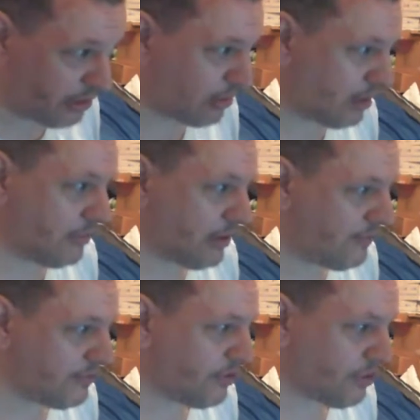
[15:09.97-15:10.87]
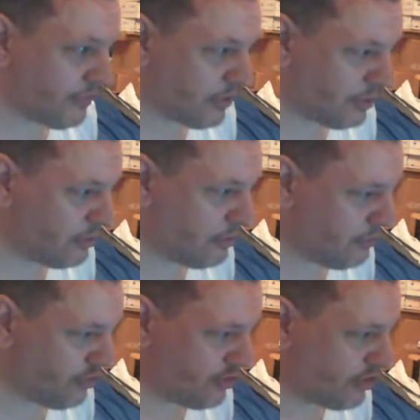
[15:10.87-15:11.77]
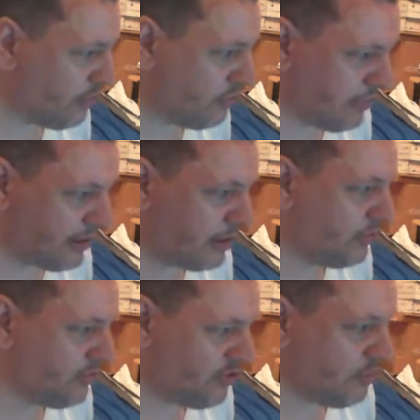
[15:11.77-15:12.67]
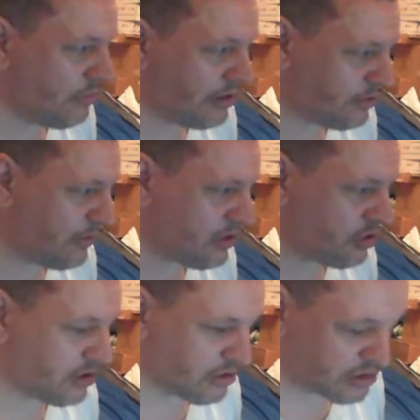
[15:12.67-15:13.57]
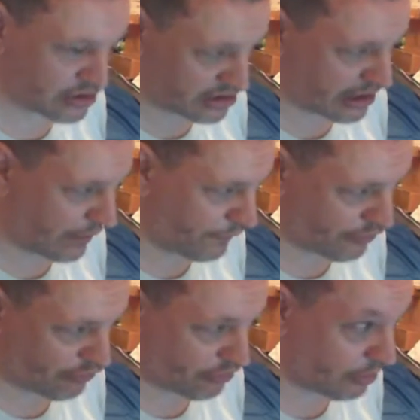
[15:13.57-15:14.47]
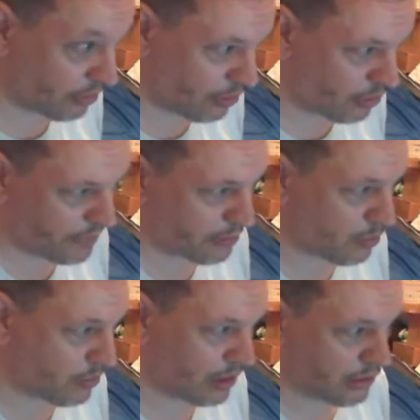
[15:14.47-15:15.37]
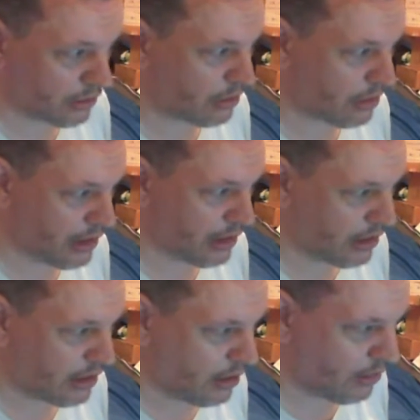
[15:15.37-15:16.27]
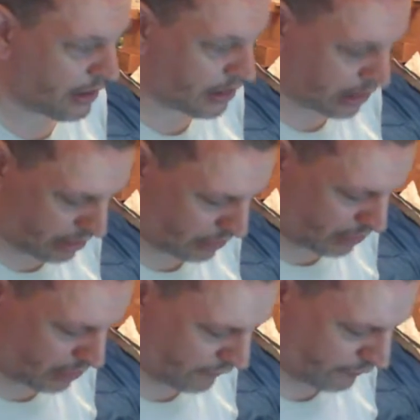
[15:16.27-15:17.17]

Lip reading: yeah, go ahead, Steve, you know, just don't make too many splashes because it's scared of fish, and a lot of people might not like it, you know, kind of